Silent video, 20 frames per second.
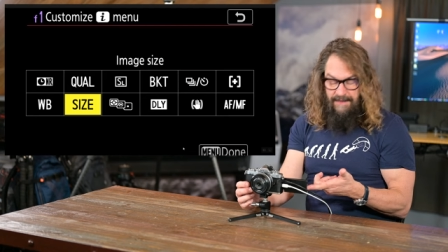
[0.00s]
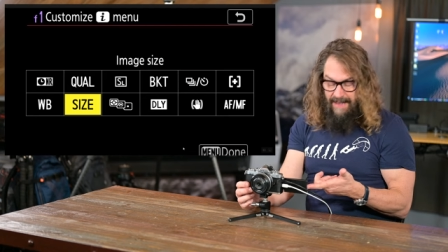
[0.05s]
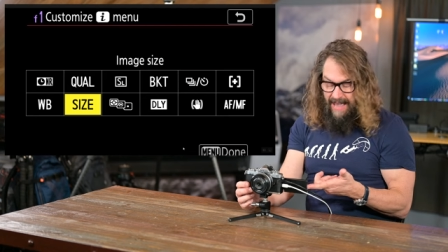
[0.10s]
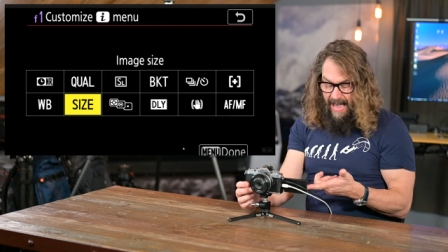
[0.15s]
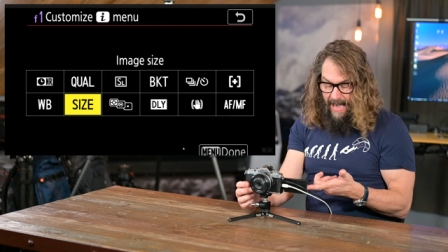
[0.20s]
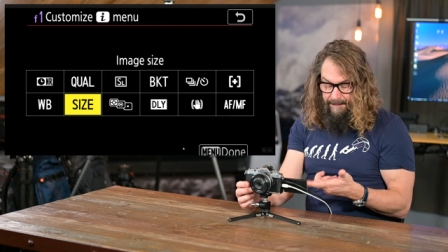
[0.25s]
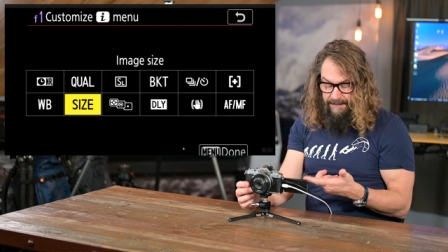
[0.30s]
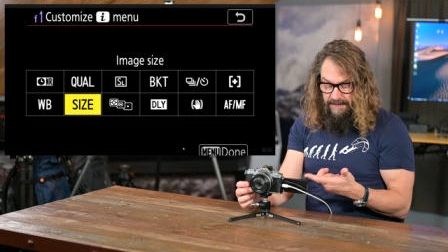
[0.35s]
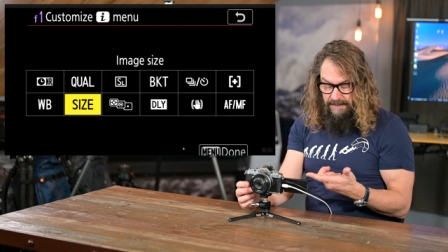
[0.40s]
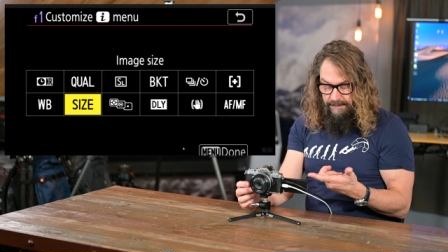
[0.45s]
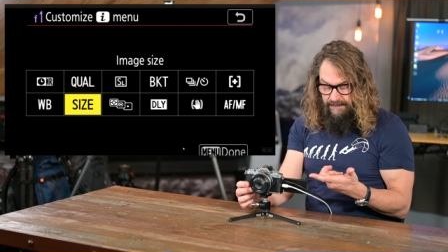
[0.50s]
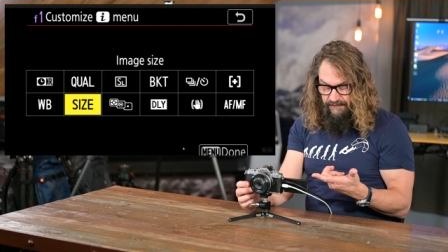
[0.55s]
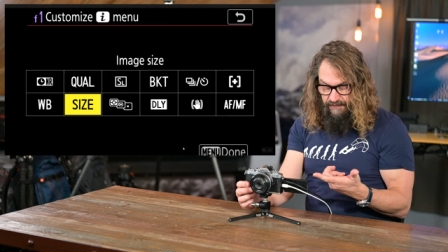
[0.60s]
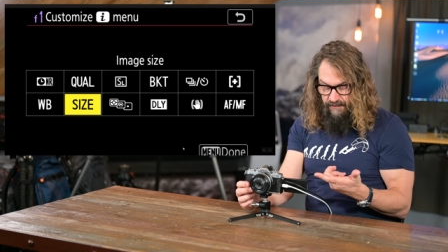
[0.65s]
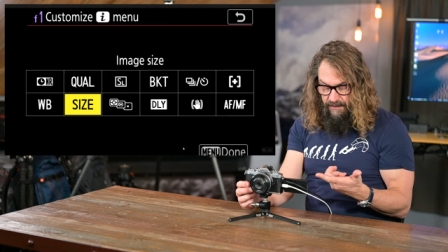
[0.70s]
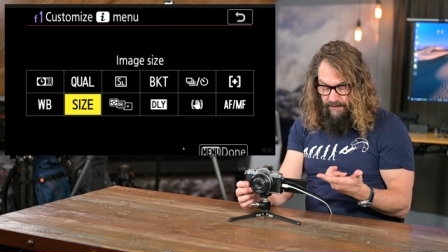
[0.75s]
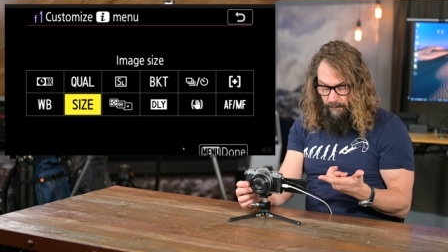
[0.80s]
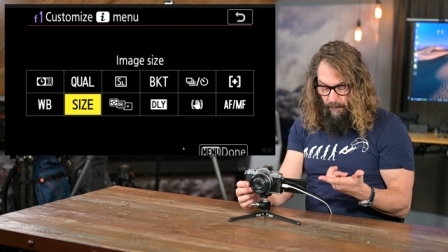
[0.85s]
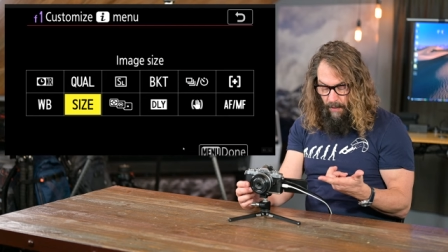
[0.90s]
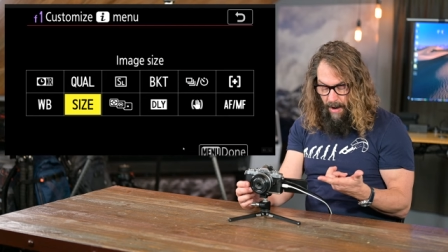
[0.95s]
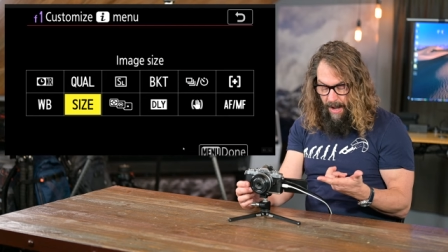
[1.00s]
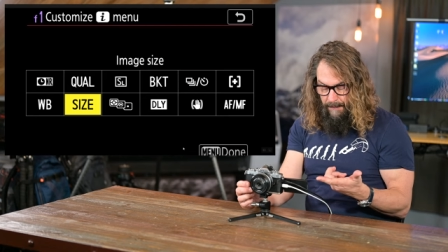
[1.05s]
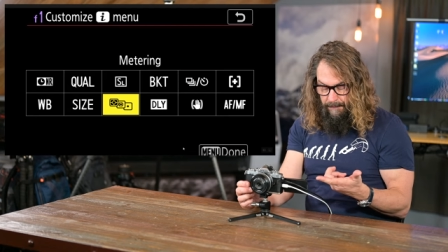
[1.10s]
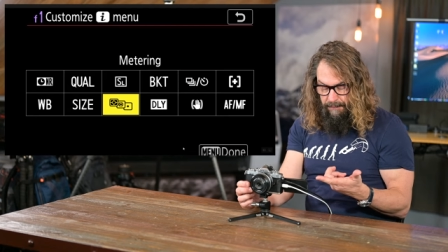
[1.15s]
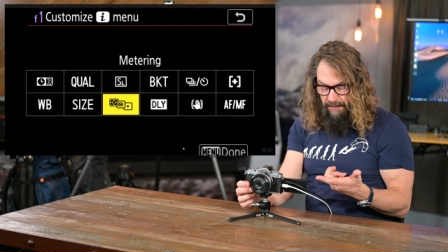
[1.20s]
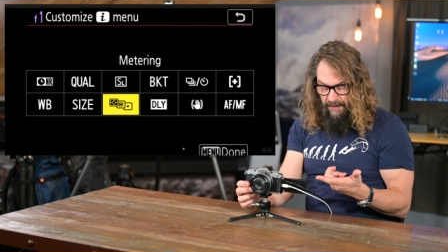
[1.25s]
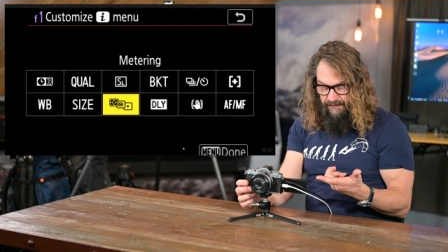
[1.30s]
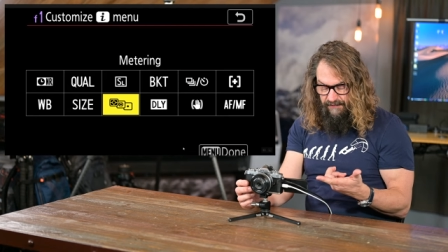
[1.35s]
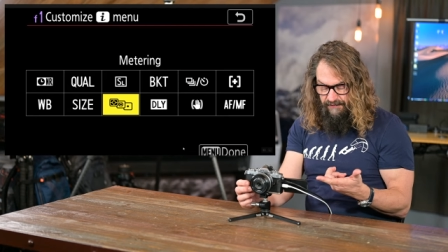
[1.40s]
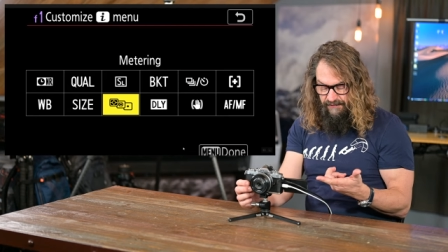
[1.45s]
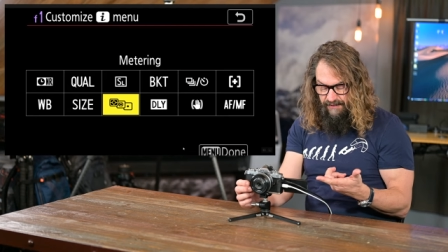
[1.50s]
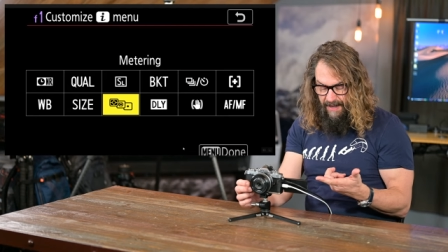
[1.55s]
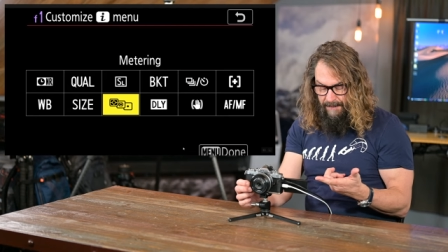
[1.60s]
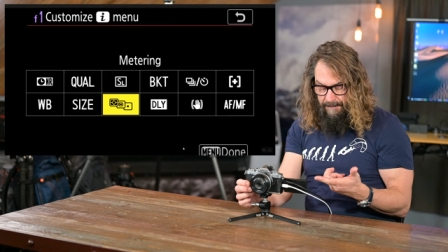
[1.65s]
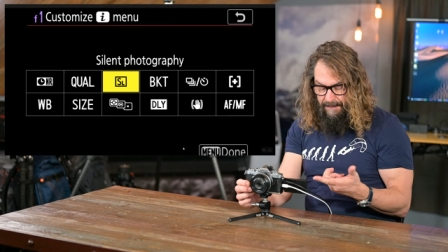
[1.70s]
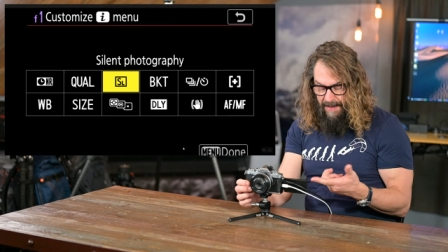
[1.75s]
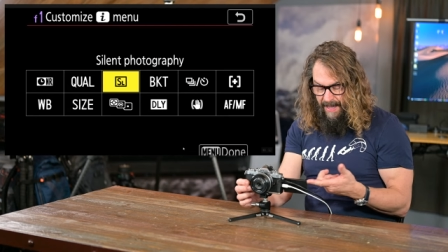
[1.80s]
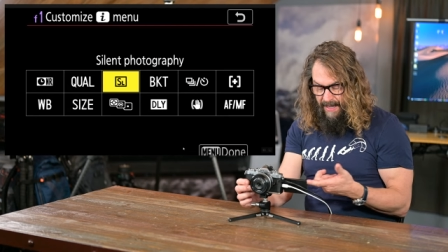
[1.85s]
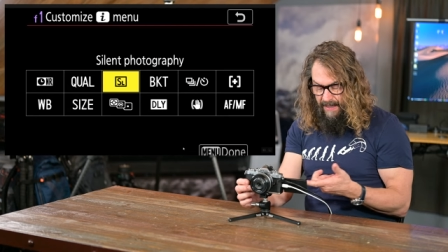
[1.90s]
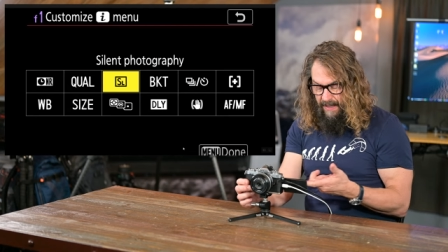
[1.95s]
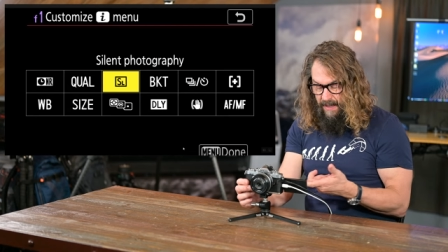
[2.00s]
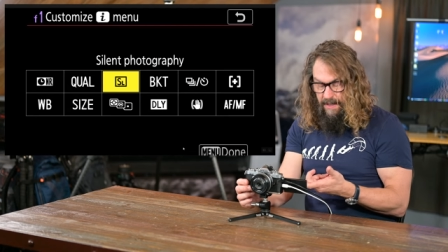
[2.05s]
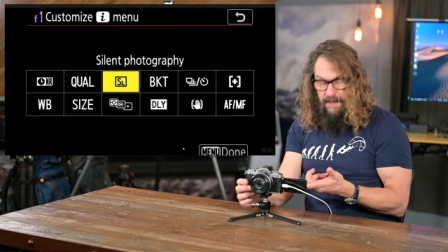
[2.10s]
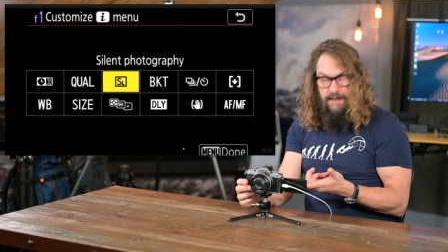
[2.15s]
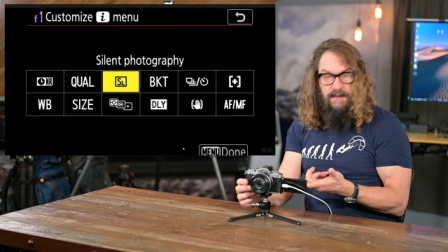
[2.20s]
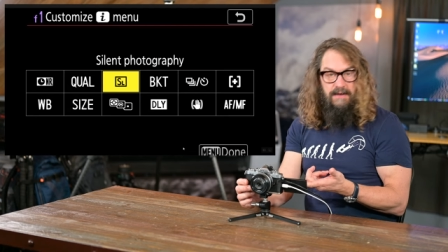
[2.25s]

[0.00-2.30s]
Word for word: I happen to be shooting RAW plus JPEG,